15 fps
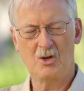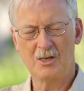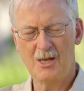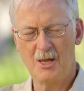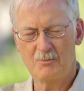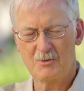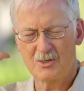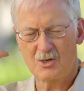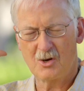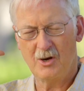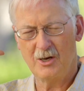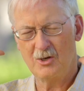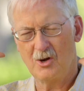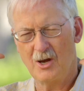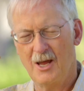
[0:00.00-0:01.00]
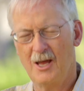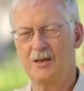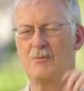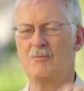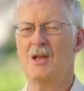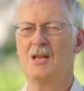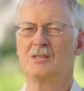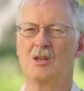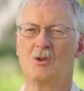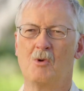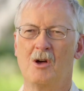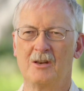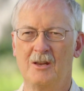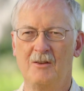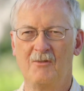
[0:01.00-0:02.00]
can keep the story in your head amazingly well,
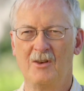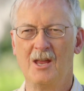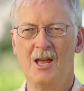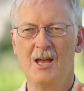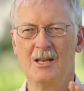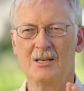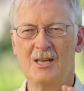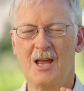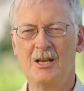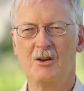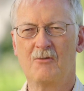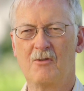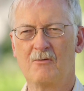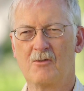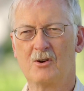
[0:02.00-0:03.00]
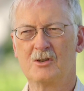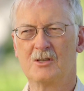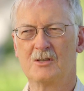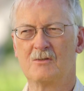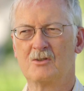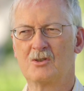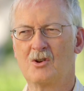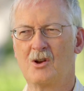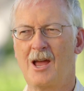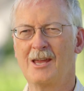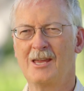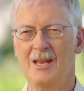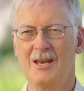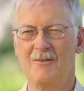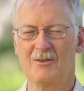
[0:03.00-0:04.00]
and even 10 different versions of the story. I
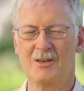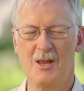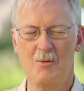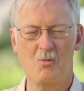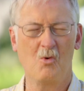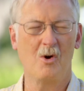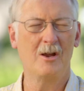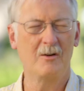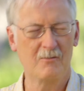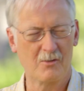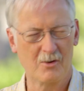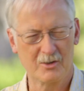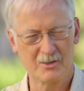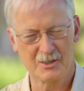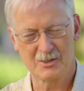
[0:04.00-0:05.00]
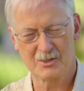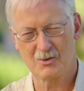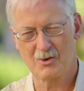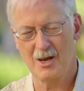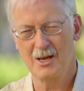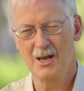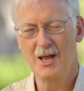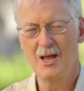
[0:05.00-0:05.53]
can't even keep one version straight